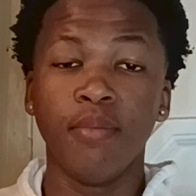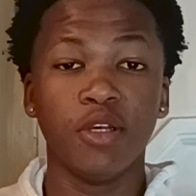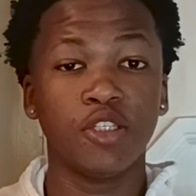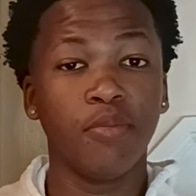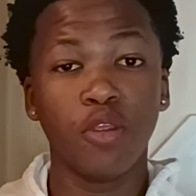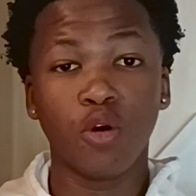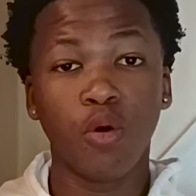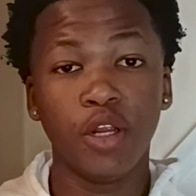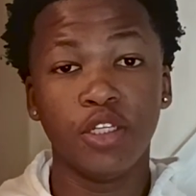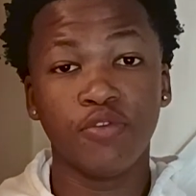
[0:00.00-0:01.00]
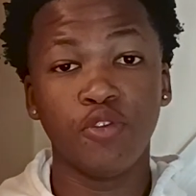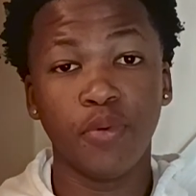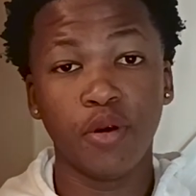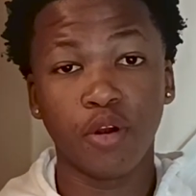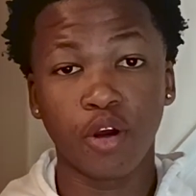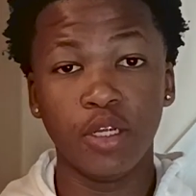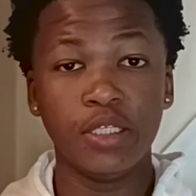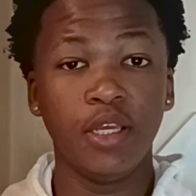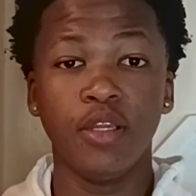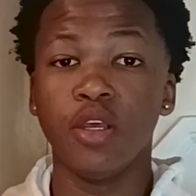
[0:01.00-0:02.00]
but simply the quality of superhero
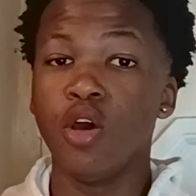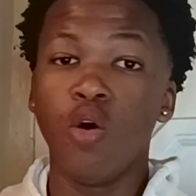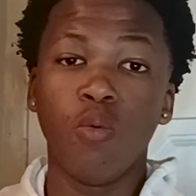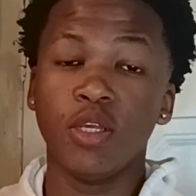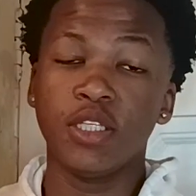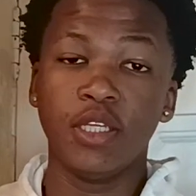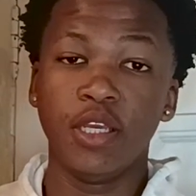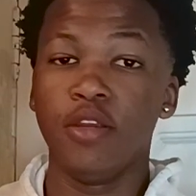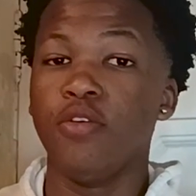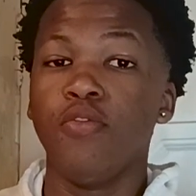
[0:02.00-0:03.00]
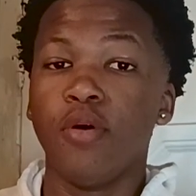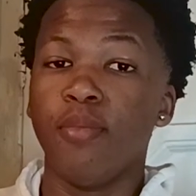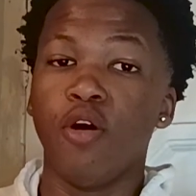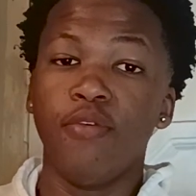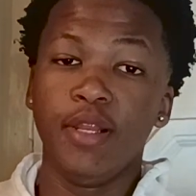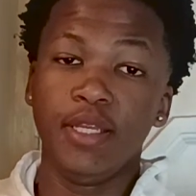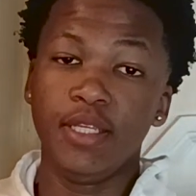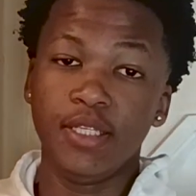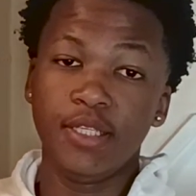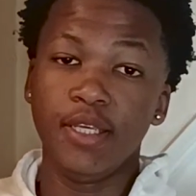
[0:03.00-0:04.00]
content wasn't it from Marvel and
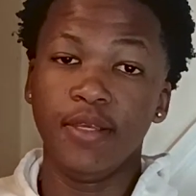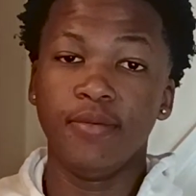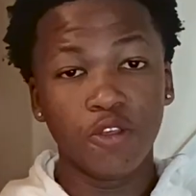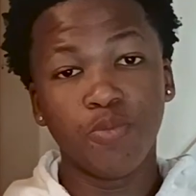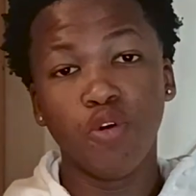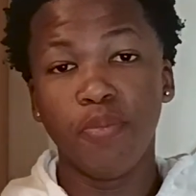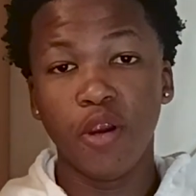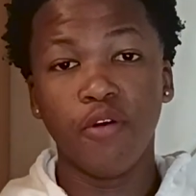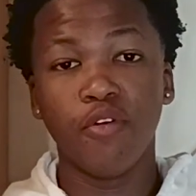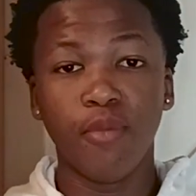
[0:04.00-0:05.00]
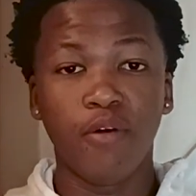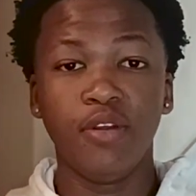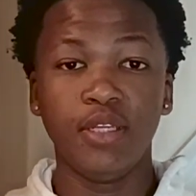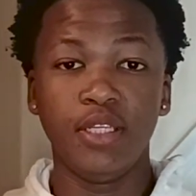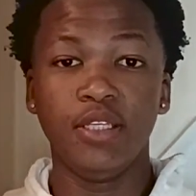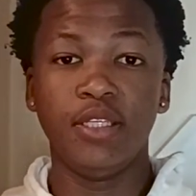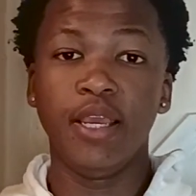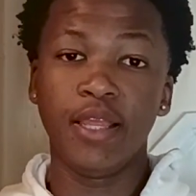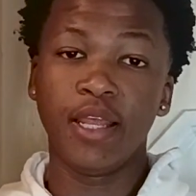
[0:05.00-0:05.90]
DC. But this poor period from Marvel and DC